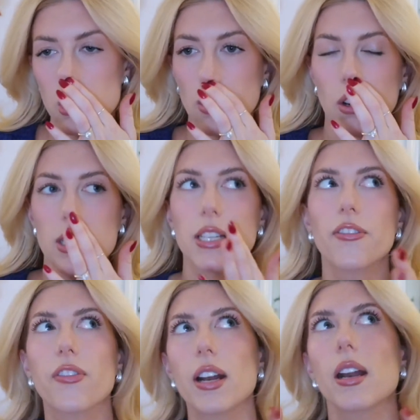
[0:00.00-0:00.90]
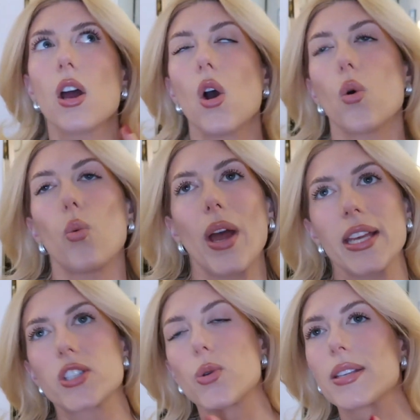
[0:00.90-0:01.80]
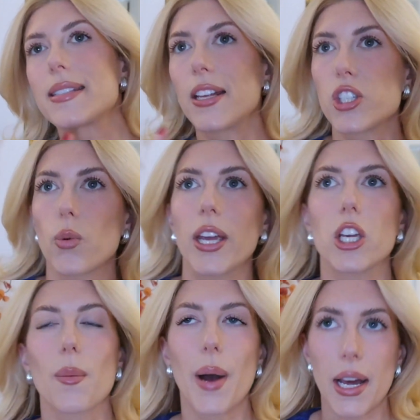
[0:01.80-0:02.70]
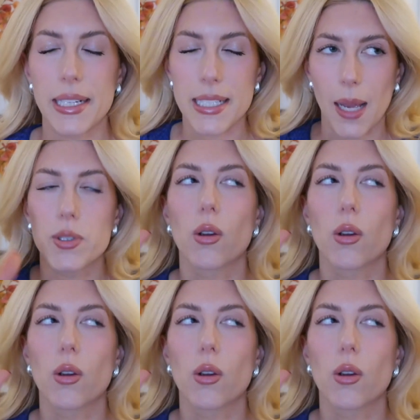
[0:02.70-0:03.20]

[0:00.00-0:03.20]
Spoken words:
So there are different ways to accentuate your body type.